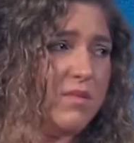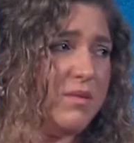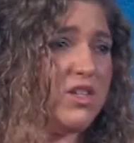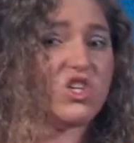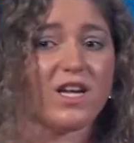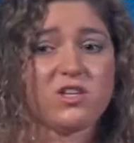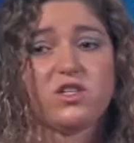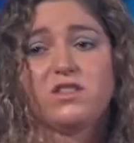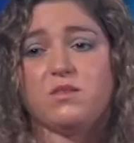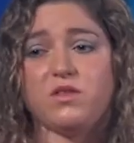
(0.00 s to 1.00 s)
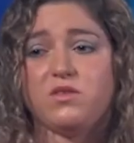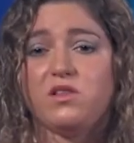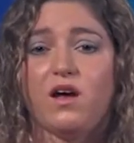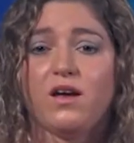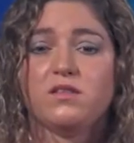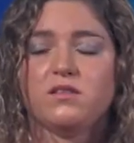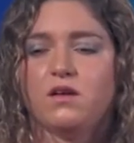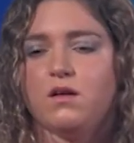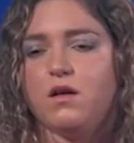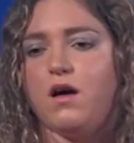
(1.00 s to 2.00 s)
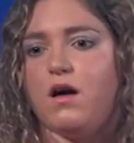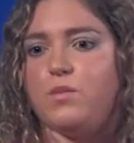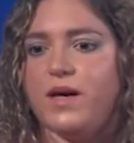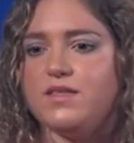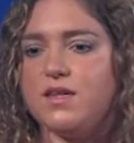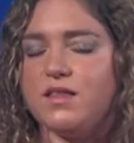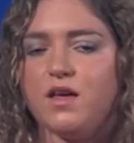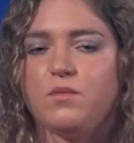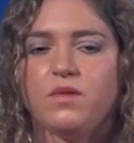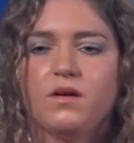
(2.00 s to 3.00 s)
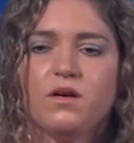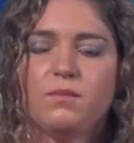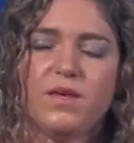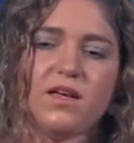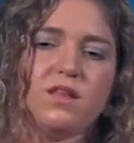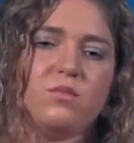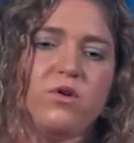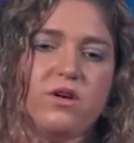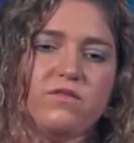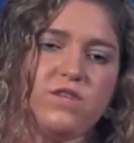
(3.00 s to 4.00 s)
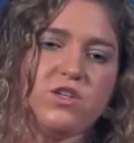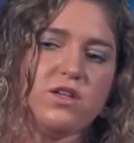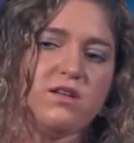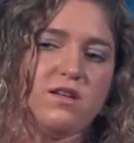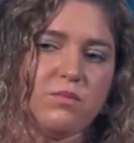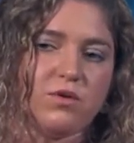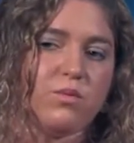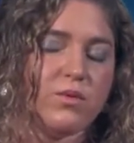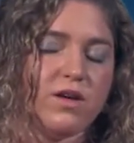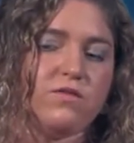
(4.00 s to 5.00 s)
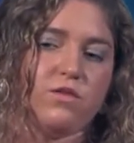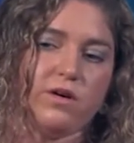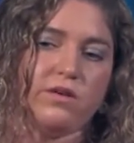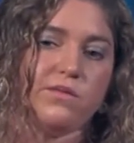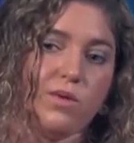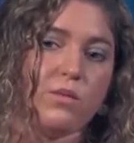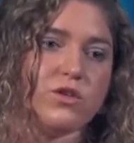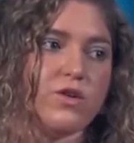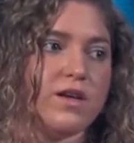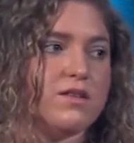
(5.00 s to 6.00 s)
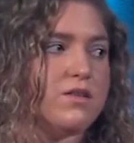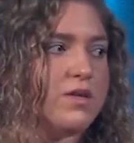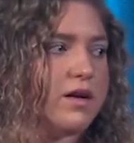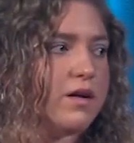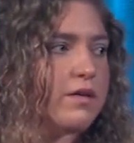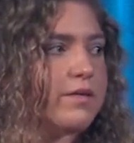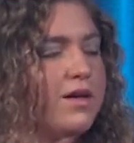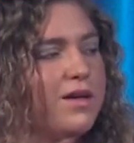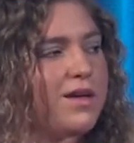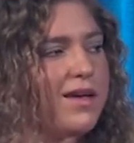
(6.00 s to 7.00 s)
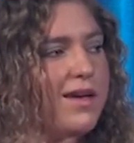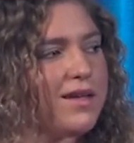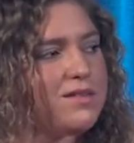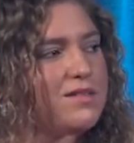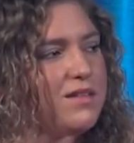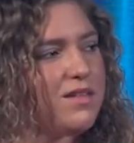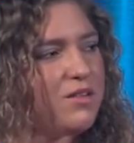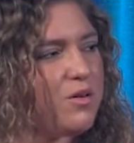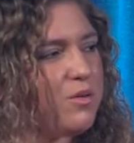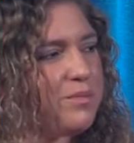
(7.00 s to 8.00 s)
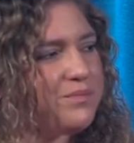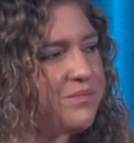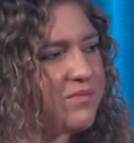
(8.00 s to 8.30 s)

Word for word: maybe changing some of those laws, augmenting them, making them more efficient and appropriate for what we're trying to do here. And, you know,